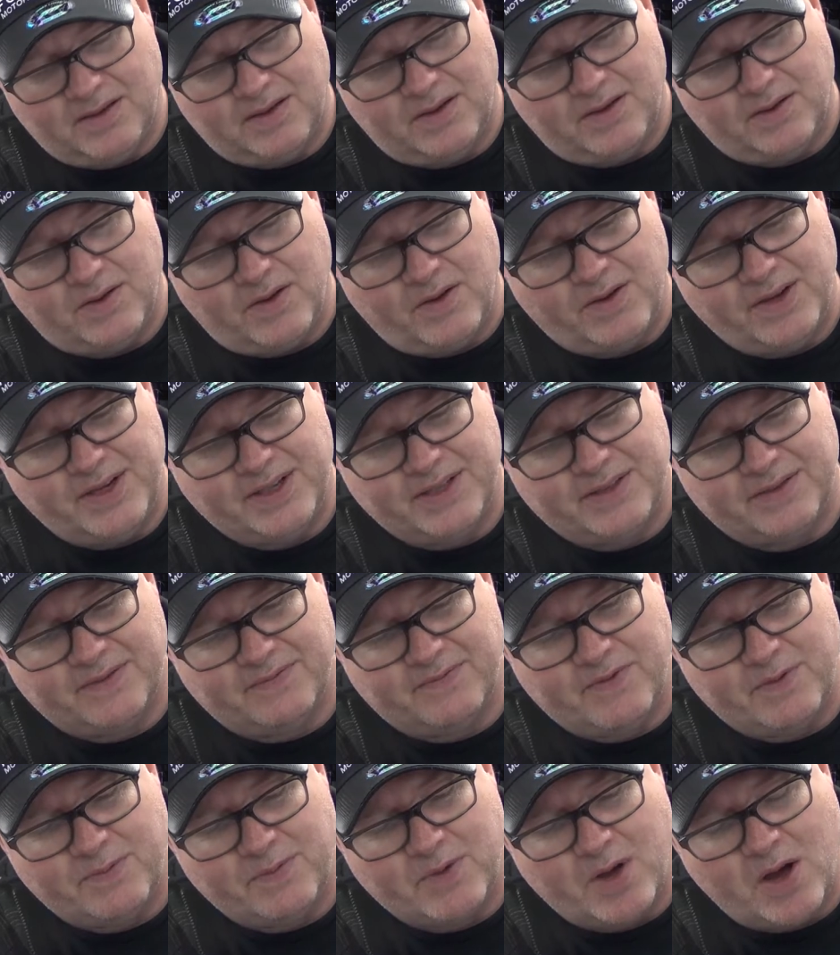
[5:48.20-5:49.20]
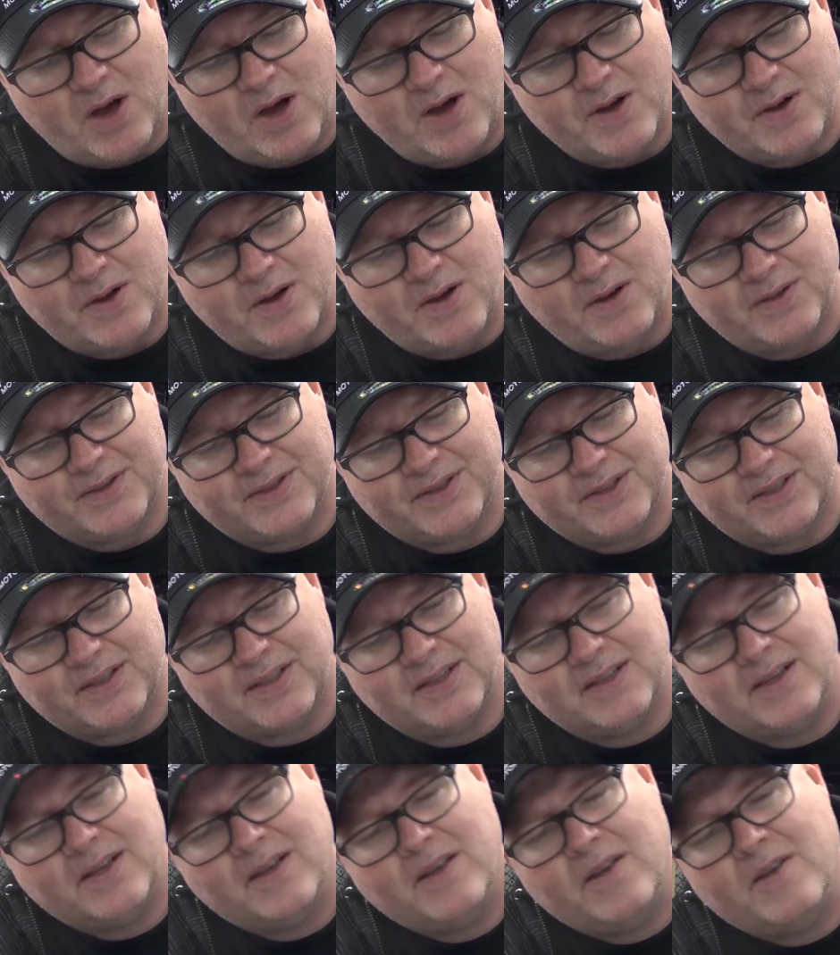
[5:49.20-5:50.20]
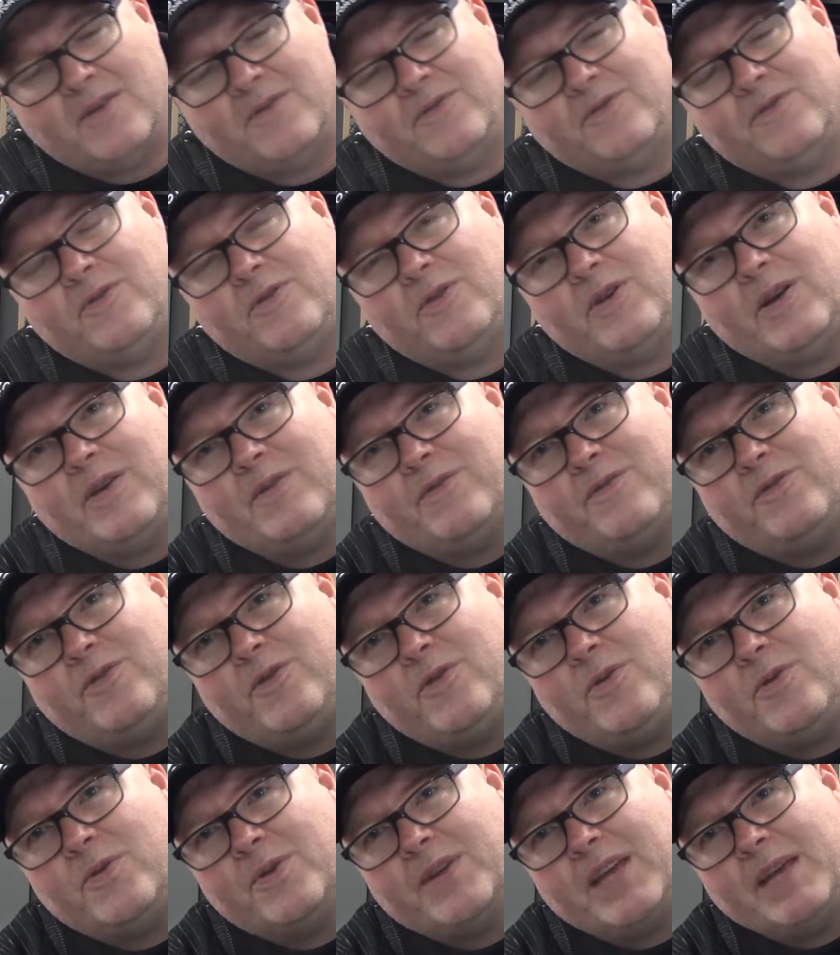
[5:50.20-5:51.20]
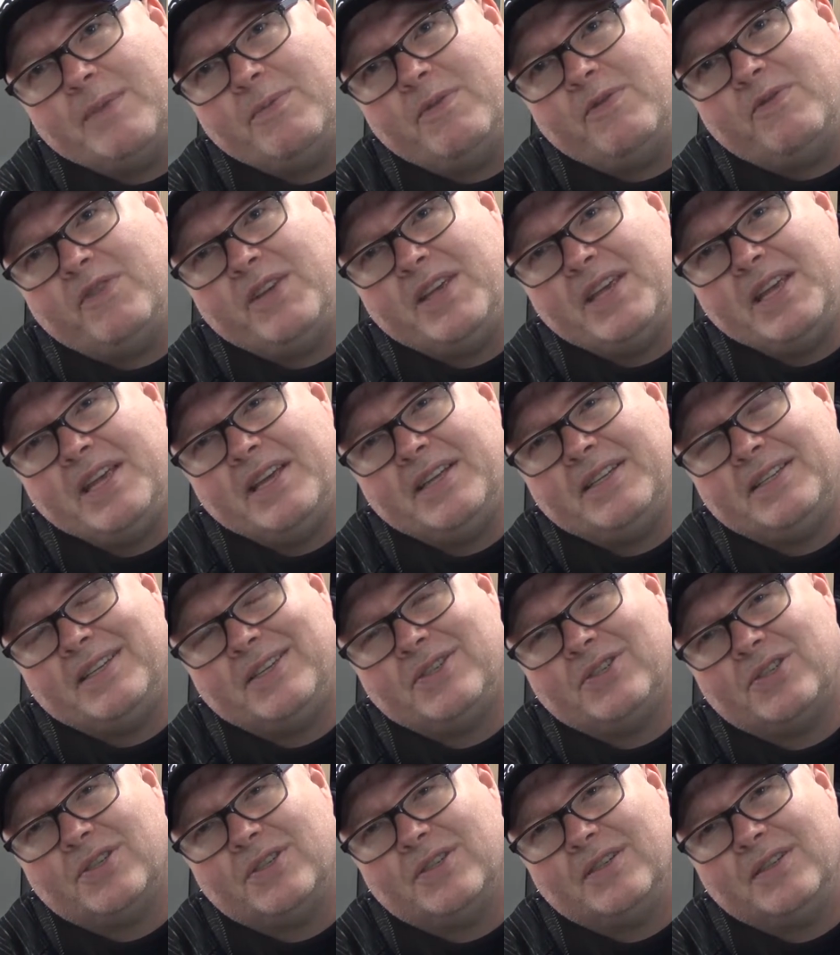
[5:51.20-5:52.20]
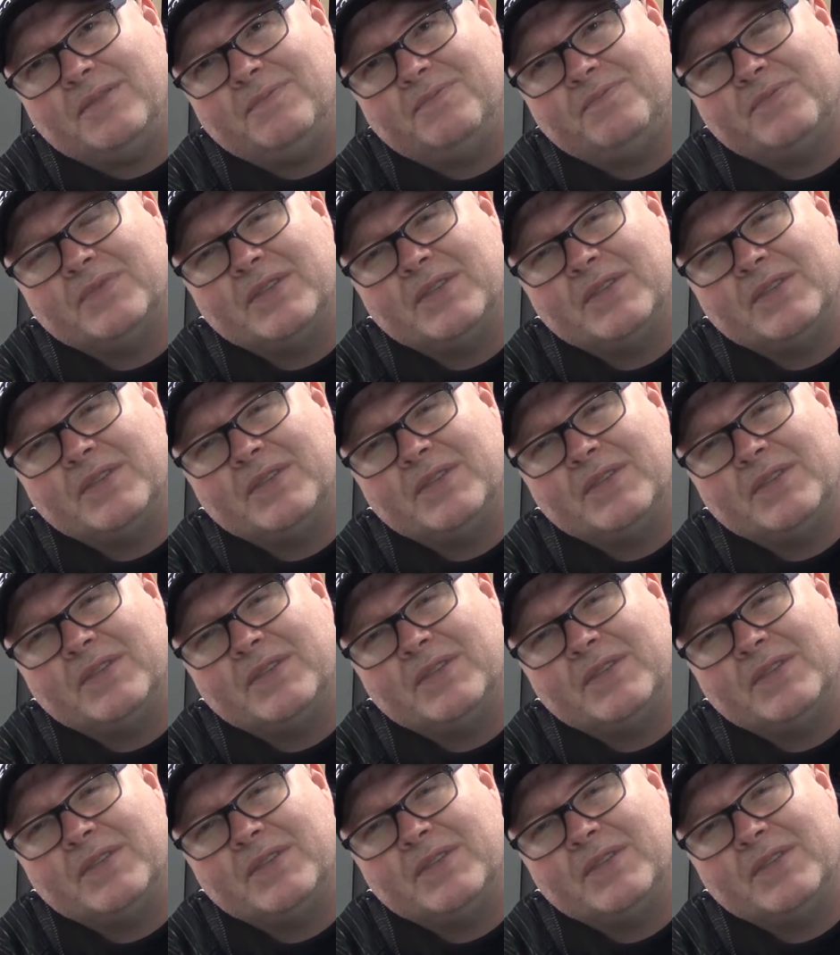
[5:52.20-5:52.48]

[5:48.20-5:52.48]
We've got this from Argos, 4 out of 4 Game of the Year edition.